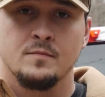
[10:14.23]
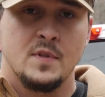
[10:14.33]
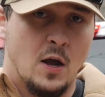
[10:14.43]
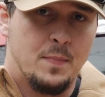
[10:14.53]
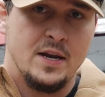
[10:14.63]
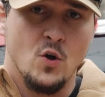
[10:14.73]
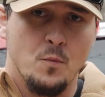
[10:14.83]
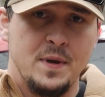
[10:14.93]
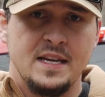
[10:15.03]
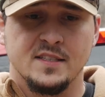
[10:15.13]
Now, by no
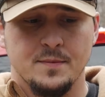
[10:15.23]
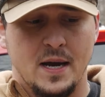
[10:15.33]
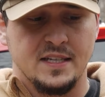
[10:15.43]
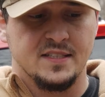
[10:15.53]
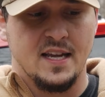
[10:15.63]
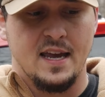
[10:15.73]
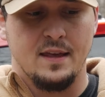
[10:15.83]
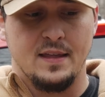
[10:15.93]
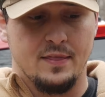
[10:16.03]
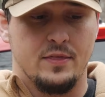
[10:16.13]
means am I saying
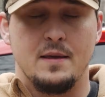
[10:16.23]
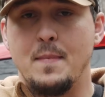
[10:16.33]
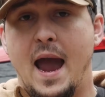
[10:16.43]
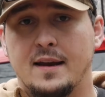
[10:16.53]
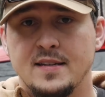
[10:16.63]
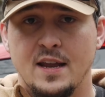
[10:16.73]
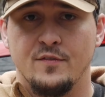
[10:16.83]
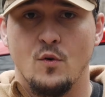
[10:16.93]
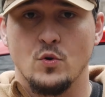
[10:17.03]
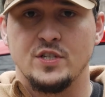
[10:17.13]
that the
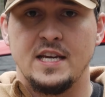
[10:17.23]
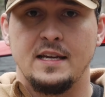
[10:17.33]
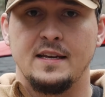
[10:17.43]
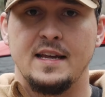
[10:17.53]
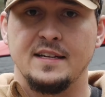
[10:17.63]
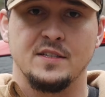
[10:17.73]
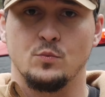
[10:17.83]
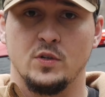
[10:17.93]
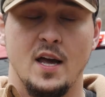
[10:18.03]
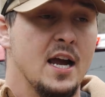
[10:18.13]
MAC-1014 isn't
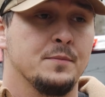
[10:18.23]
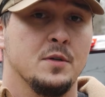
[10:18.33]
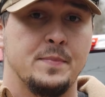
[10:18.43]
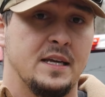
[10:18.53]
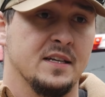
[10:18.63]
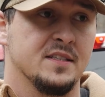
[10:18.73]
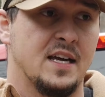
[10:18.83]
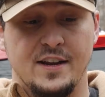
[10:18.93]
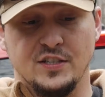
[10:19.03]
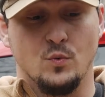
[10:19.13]
reliable, because
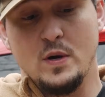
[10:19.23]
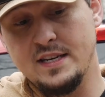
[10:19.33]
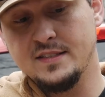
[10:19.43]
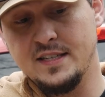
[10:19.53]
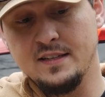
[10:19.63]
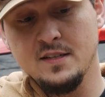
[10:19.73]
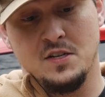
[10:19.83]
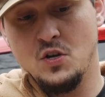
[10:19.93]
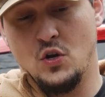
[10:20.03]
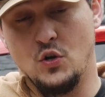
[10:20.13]
I just witnessed it
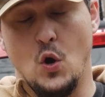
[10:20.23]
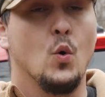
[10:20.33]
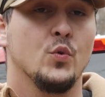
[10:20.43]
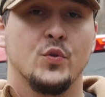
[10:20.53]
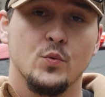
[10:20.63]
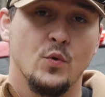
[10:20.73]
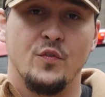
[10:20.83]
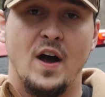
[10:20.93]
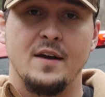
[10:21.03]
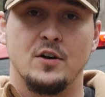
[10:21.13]
go through
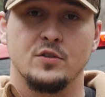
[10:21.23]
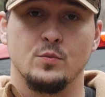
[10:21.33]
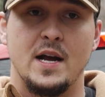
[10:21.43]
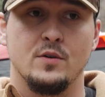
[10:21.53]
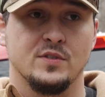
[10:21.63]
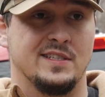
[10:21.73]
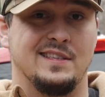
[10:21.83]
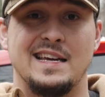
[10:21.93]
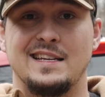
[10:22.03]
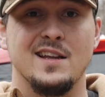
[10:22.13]
500 rounds
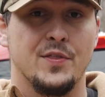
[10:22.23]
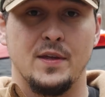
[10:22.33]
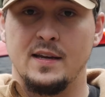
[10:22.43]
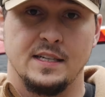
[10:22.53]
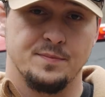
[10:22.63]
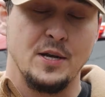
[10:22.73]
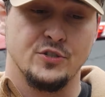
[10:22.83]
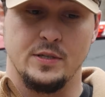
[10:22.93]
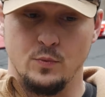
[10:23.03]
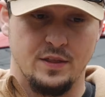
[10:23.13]
like nothing,
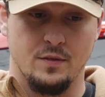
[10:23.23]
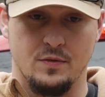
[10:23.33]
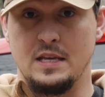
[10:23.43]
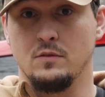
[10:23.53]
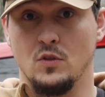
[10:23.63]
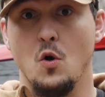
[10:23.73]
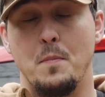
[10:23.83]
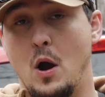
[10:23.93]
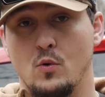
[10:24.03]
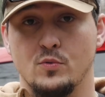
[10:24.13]
especially with the low
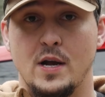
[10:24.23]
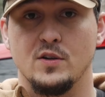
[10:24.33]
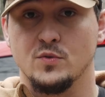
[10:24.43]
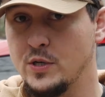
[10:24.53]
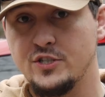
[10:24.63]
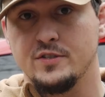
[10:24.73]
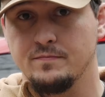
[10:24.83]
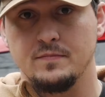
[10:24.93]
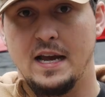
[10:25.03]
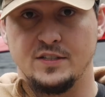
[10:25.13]
power rounds, which,
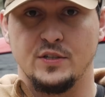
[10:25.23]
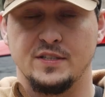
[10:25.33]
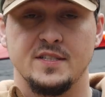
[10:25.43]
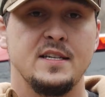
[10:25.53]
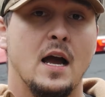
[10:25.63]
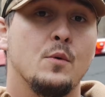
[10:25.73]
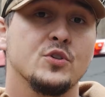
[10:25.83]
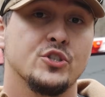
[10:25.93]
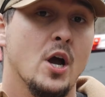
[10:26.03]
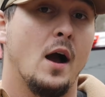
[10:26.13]
as you could see, I was
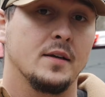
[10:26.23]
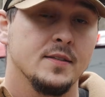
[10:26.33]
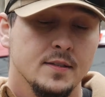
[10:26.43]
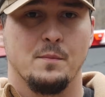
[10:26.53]
shocked.